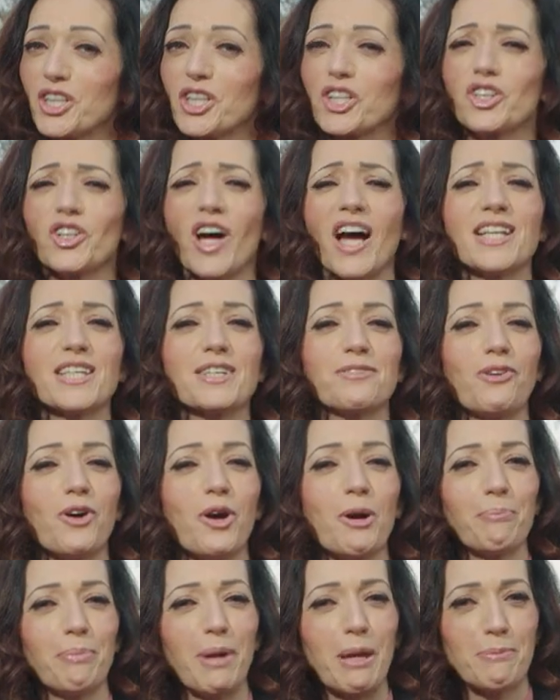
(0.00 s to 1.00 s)
to
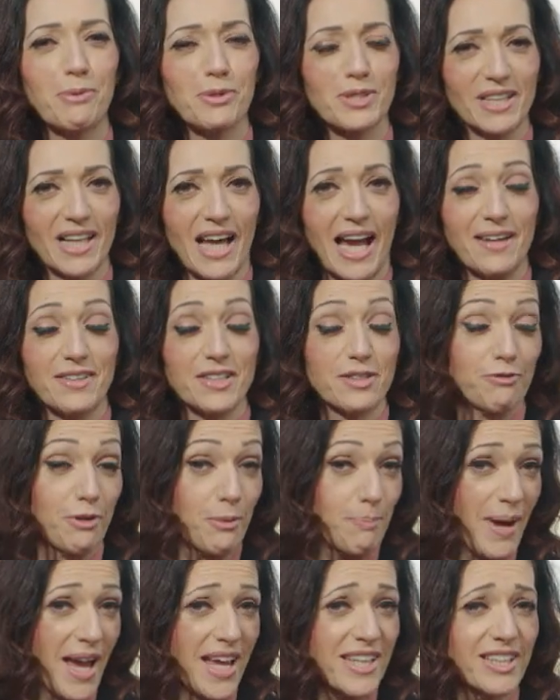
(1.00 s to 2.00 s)
transform people's lives
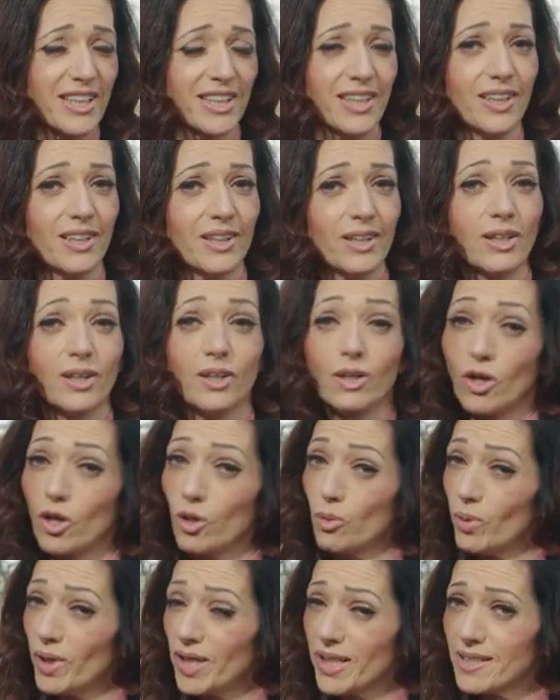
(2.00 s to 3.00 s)
for better
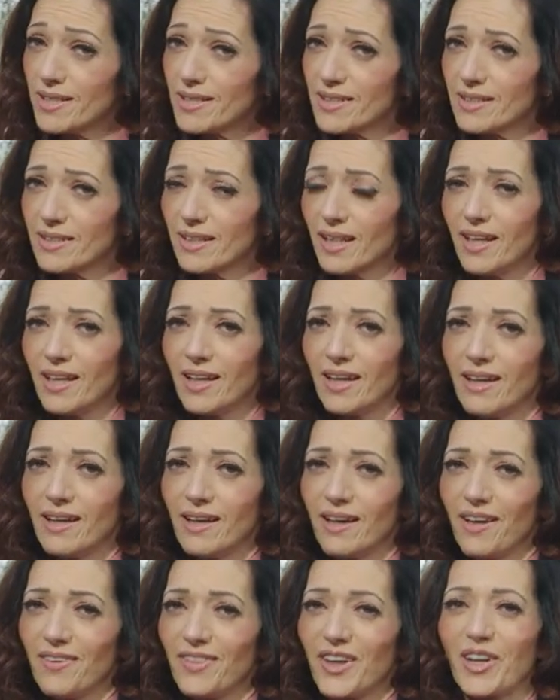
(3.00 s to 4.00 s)
or worse.
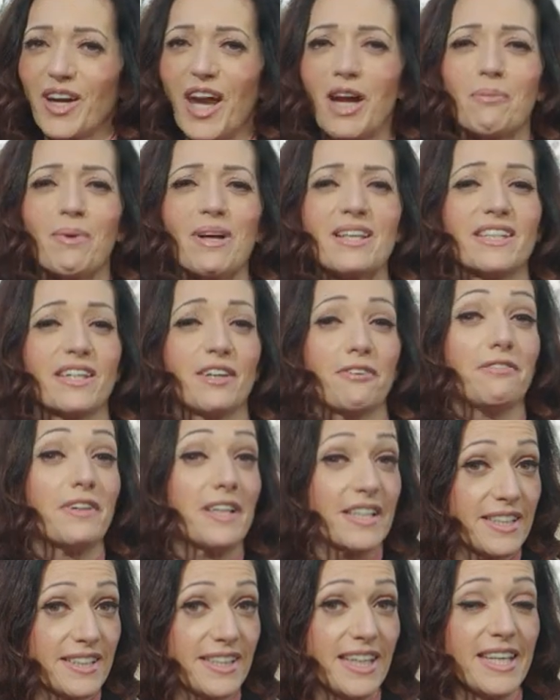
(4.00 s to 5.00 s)
The great ones have
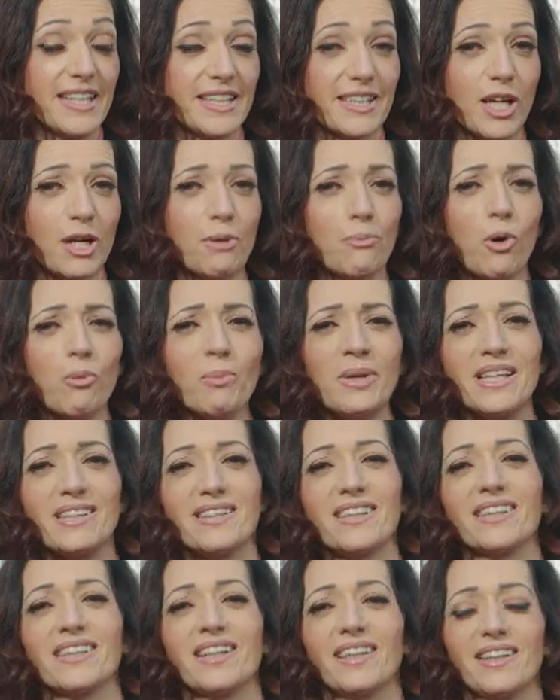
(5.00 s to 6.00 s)
seized their
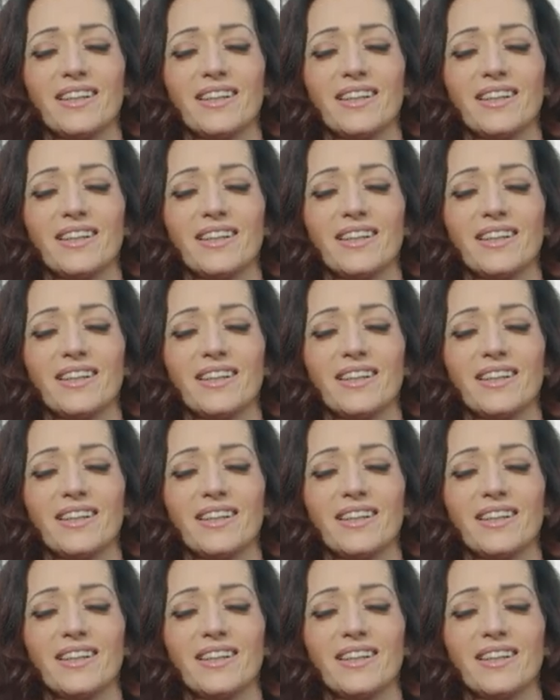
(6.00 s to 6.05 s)
moment.